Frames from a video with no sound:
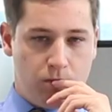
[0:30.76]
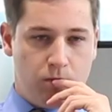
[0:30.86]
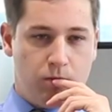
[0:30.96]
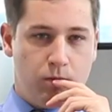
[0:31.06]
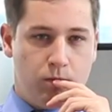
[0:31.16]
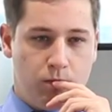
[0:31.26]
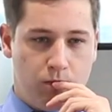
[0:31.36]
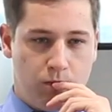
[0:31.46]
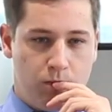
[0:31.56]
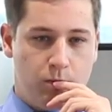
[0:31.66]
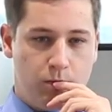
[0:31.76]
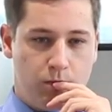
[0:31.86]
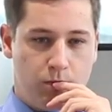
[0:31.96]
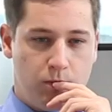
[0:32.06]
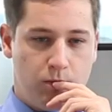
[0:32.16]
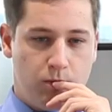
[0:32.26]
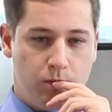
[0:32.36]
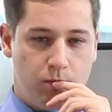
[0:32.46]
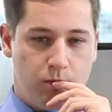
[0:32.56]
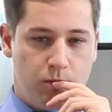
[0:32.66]

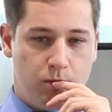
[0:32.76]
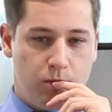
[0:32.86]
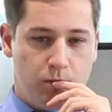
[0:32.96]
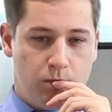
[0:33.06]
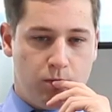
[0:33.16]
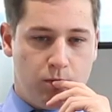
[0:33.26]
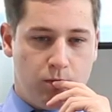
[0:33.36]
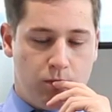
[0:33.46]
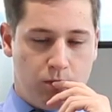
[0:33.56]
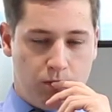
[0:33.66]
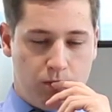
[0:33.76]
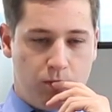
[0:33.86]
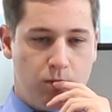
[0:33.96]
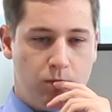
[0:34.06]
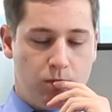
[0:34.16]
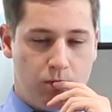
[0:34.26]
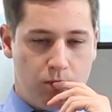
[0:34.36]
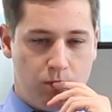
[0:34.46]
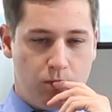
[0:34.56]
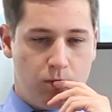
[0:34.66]

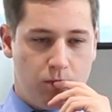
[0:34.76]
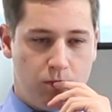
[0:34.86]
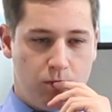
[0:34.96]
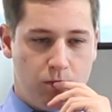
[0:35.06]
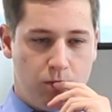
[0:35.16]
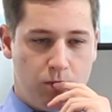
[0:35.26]
(silent)